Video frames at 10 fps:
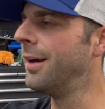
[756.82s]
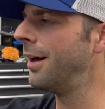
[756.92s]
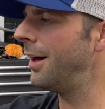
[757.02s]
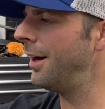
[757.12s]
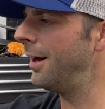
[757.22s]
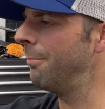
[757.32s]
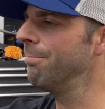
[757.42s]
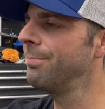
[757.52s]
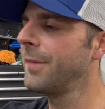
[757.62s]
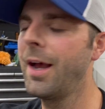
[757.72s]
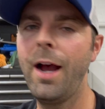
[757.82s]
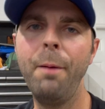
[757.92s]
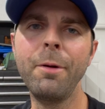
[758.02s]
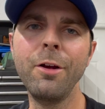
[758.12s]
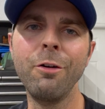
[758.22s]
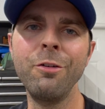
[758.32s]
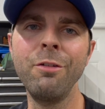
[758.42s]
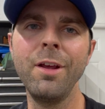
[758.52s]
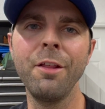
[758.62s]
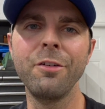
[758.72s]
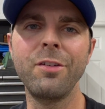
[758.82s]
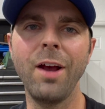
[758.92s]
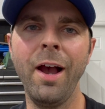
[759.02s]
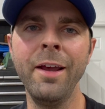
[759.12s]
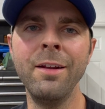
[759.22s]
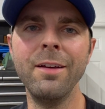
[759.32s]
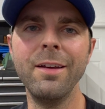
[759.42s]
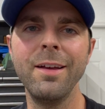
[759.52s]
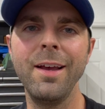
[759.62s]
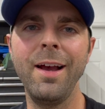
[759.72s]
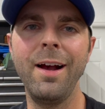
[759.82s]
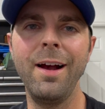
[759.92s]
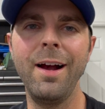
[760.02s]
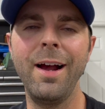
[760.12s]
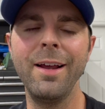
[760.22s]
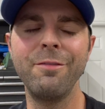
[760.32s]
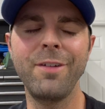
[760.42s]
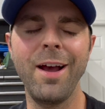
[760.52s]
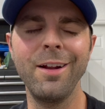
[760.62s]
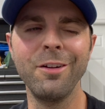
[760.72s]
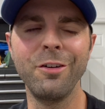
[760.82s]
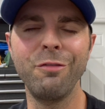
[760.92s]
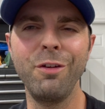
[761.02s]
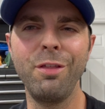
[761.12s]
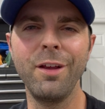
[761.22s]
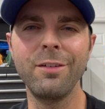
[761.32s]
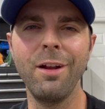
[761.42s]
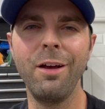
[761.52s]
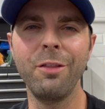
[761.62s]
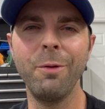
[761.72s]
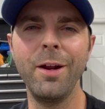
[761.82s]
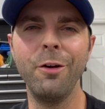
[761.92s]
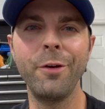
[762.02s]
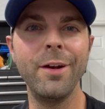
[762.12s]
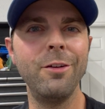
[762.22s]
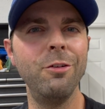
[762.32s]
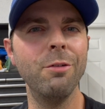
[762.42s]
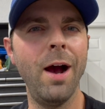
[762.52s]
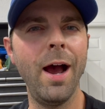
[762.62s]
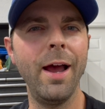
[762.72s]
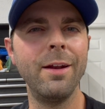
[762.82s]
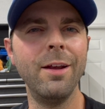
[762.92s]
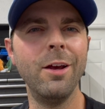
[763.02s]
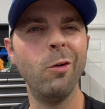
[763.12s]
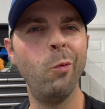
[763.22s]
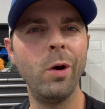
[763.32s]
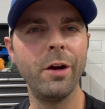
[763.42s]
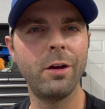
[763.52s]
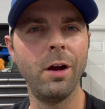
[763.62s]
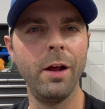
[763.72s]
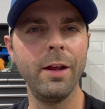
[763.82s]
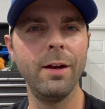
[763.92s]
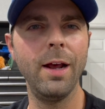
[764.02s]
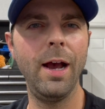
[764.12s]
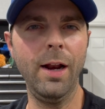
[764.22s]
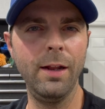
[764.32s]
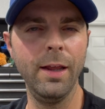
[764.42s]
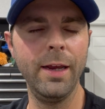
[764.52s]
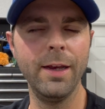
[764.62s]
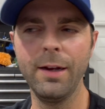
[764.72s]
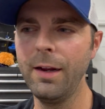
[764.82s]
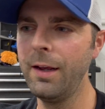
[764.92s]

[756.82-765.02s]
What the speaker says: I'm gonna go do the other side. I've kind of learned a few things along the way. Don't get it too hot, where to cut it, how to lay it,